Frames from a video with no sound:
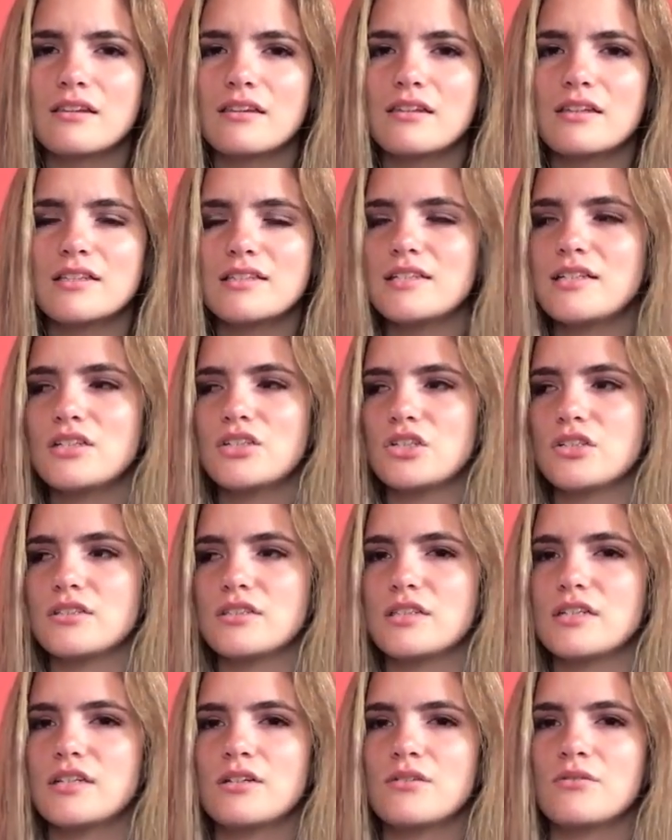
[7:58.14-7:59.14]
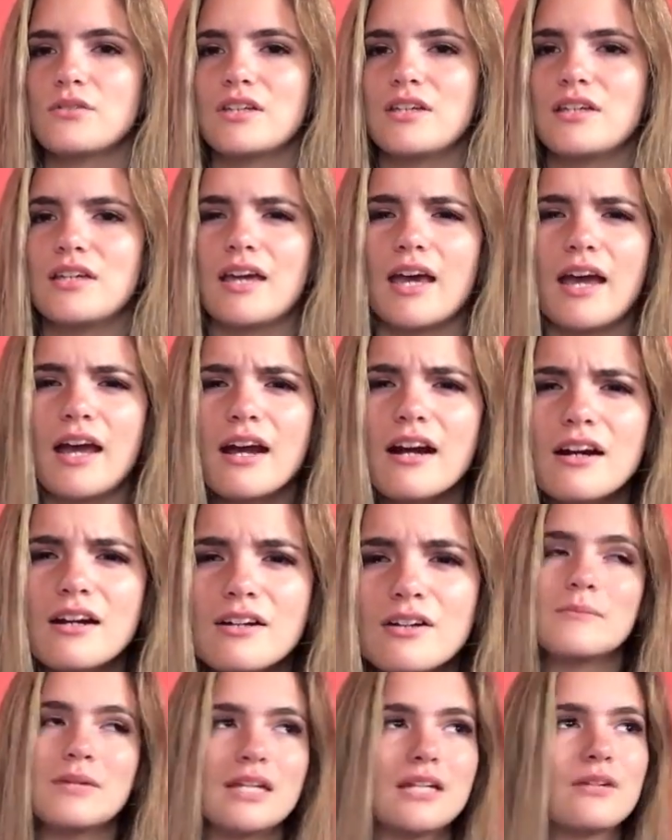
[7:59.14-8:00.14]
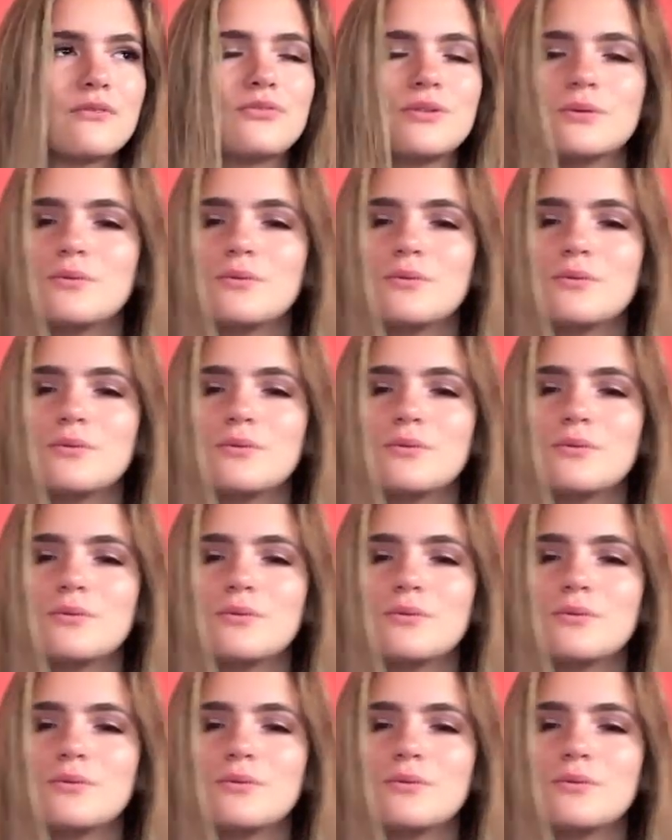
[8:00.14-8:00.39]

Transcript: the teachers didn't really care. I mean, if